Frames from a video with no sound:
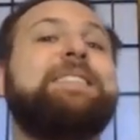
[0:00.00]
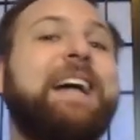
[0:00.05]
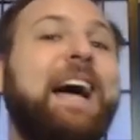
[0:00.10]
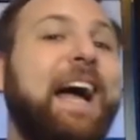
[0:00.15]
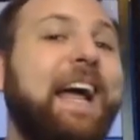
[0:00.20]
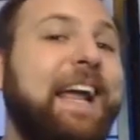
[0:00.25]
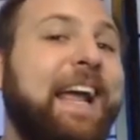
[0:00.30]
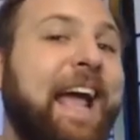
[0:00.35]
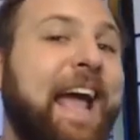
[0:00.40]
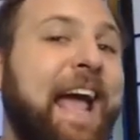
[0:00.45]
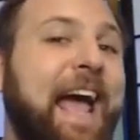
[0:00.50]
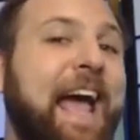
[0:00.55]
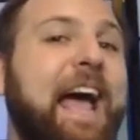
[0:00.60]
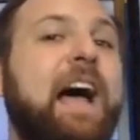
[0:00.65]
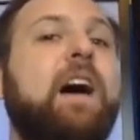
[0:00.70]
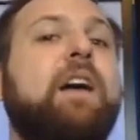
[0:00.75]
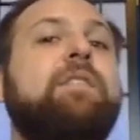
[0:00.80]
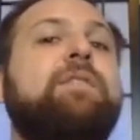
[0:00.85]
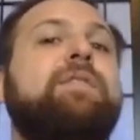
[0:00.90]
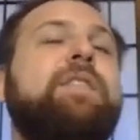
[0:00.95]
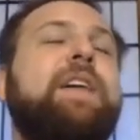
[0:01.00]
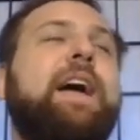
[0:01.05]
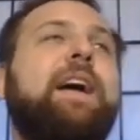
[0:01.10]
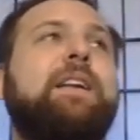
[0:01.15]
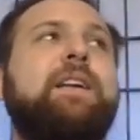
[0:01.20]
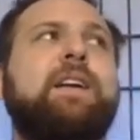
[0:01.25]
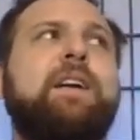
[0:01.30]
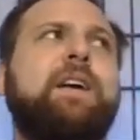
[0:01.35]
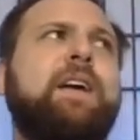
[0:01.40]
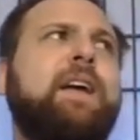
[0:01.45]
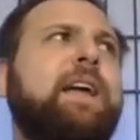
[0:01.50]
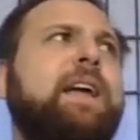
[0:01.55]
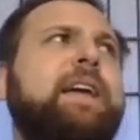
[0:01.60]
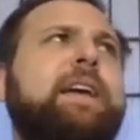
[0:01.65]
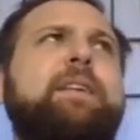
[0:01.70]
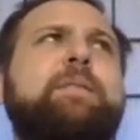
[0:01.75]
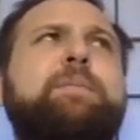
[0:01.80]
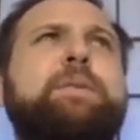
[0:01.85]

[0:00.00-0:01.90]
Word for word: I have that eh,